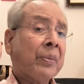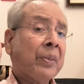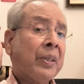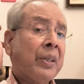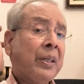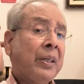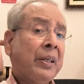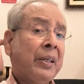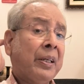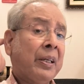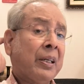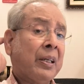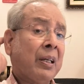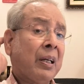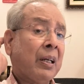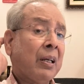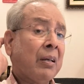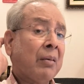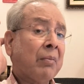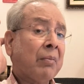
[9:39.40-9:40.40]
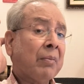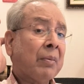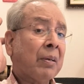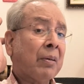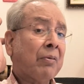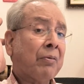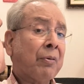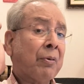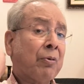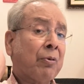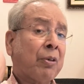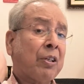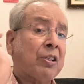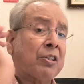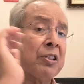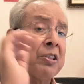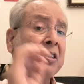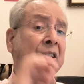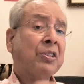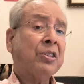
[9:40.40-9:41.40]
the natal
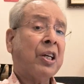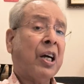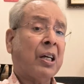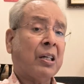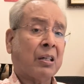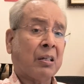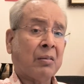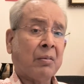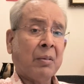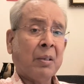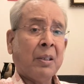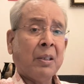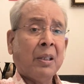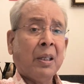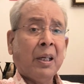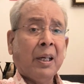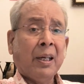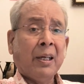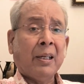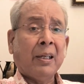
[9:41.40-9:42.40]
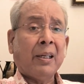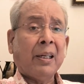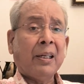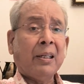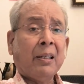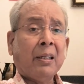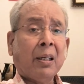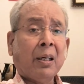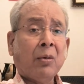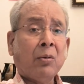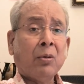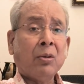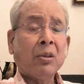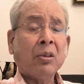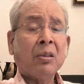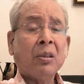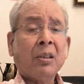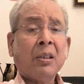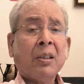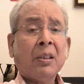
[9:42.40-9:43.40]
foundation chart. And 10th
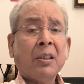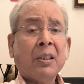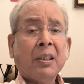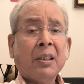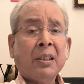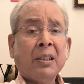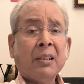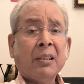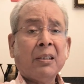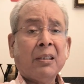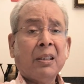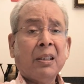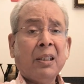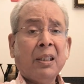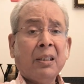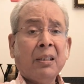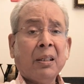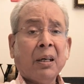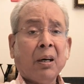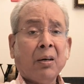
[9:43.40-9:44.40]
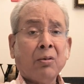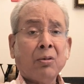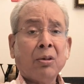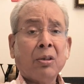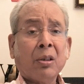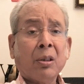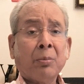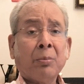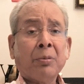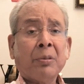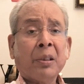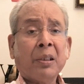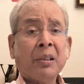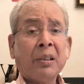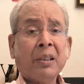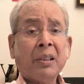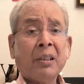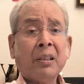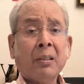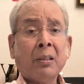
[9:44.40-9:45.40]
house is the house
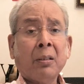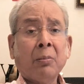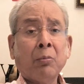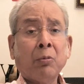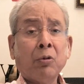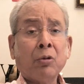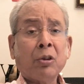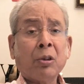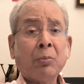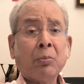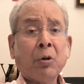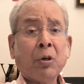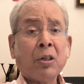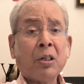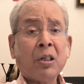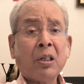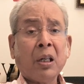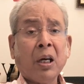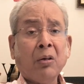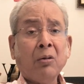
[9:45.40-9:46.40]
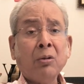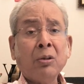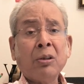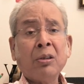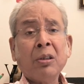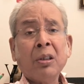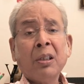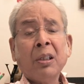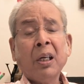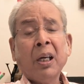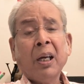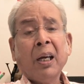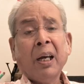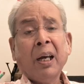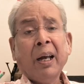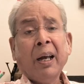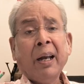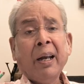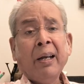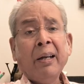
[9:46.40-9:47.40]
represented the most important house,
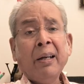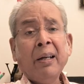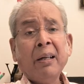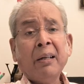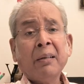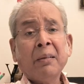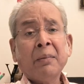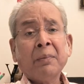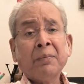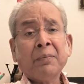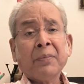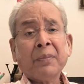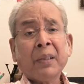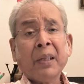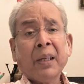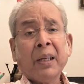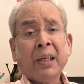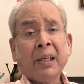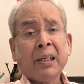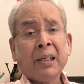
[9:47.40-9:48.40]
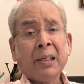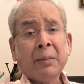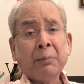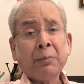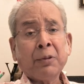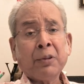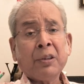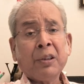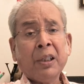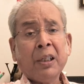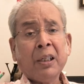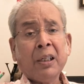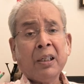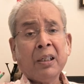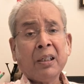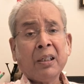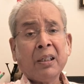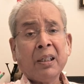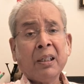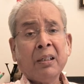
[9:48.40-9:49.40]
and eclipse
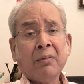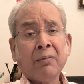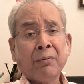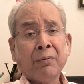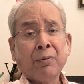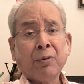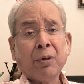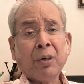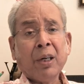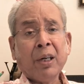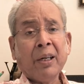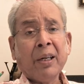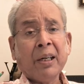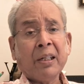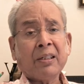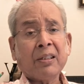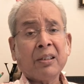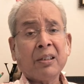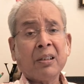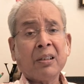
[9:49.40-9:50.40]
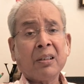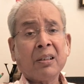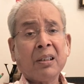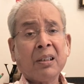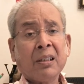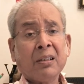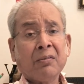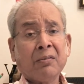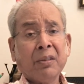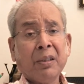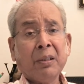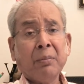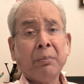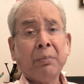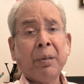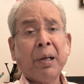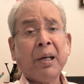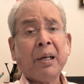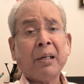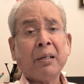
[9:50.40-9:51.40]
there in 410 axis is very
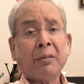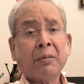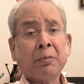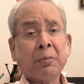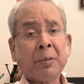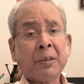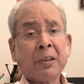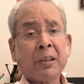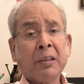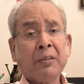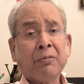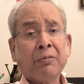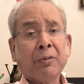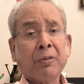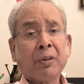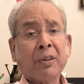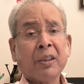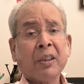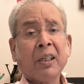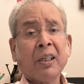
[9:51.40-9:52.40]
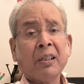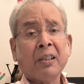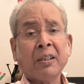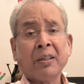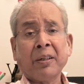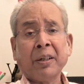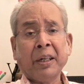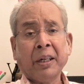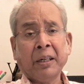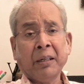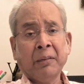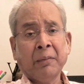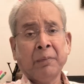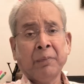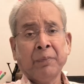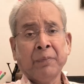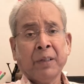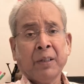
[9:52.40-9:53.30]
bad, especially for the country.